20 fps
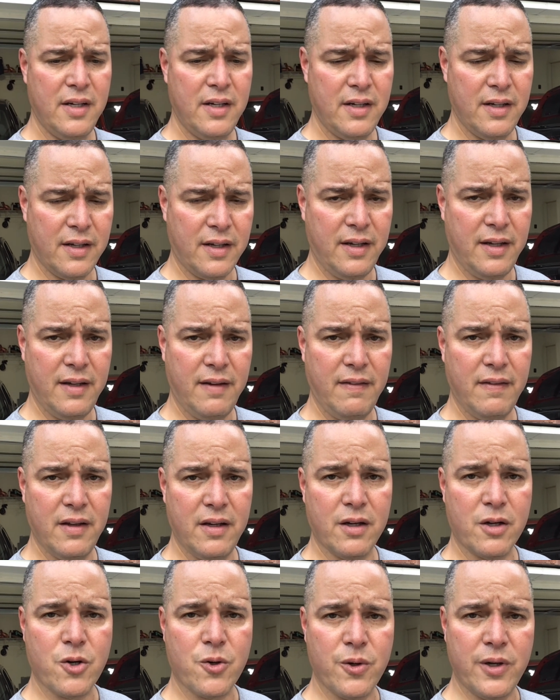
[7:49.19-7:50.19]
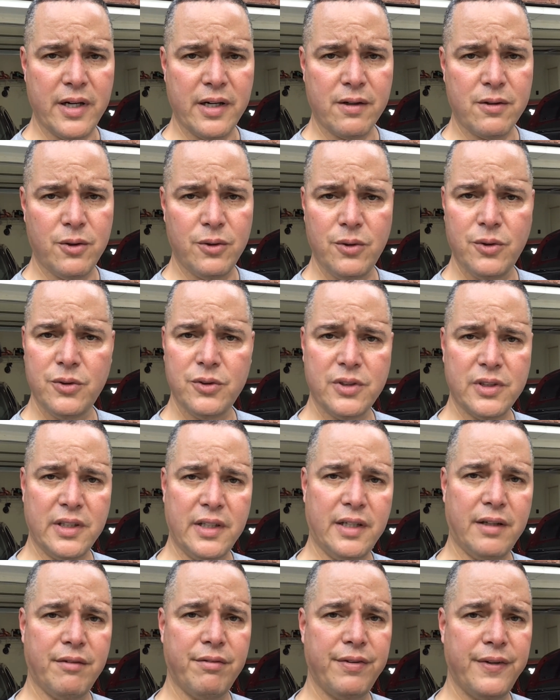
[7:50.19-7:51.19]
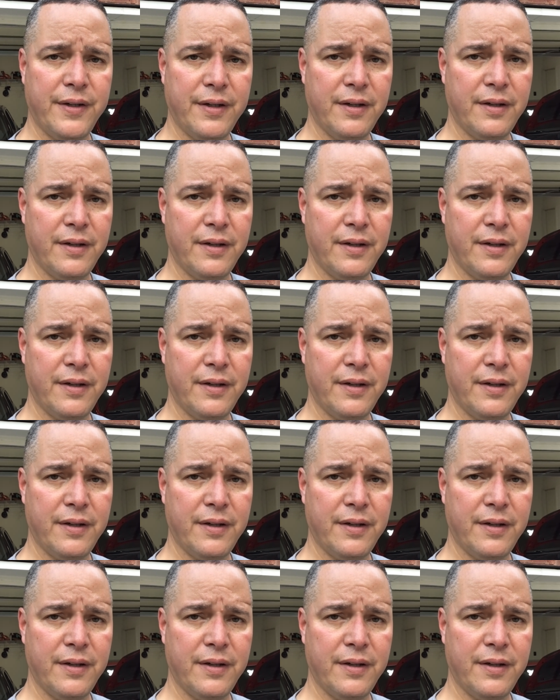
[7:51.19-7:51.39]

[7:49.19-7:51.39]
again, the Chronicles of